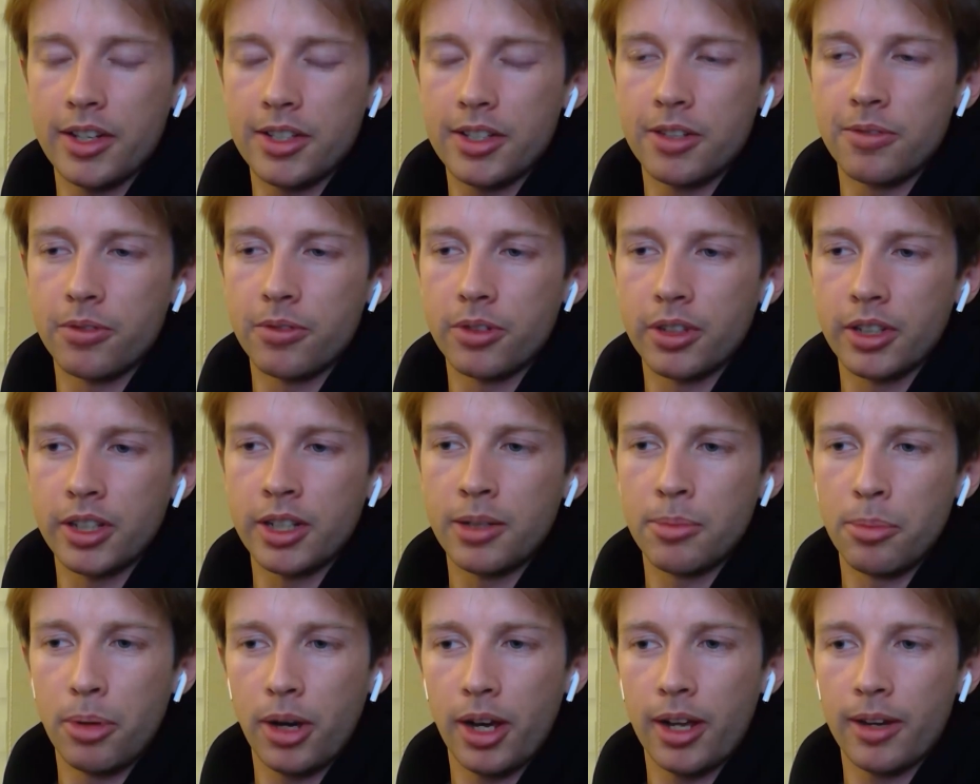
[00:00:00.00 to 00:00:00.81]
that
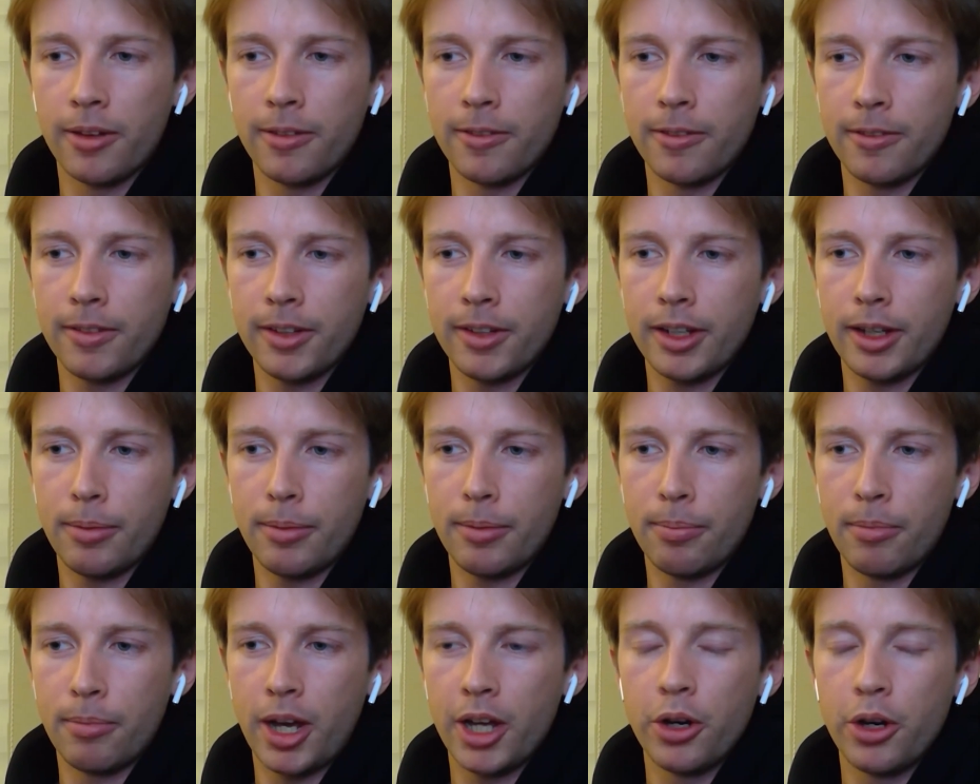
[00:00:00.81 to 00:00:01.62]
differently, but
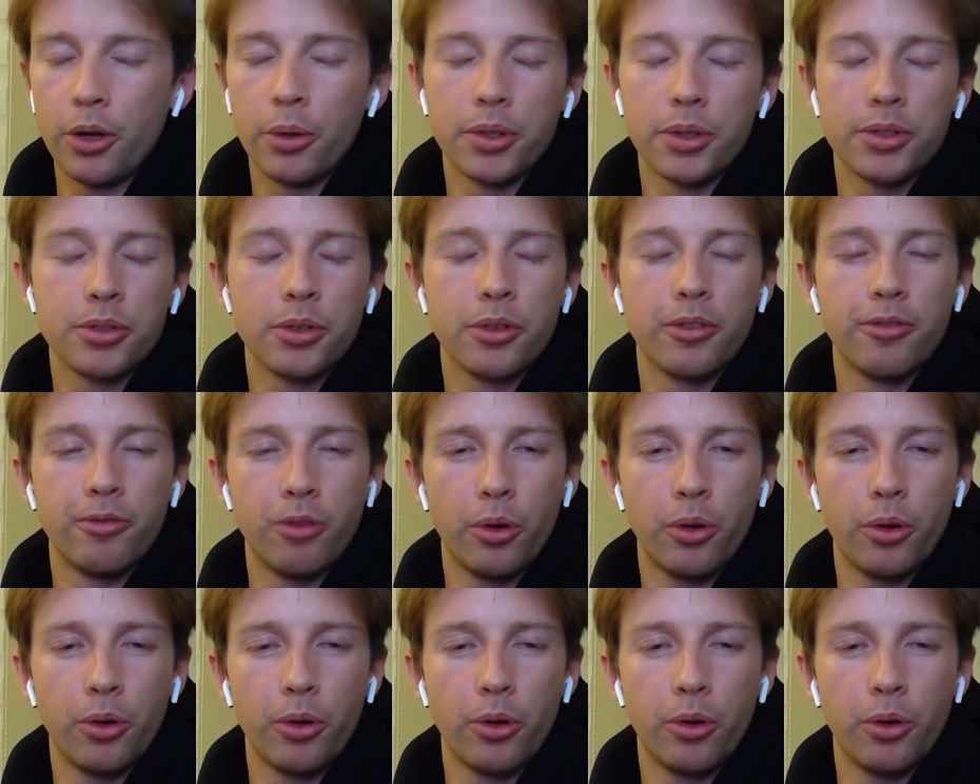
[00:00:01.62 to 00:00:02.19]
I know what to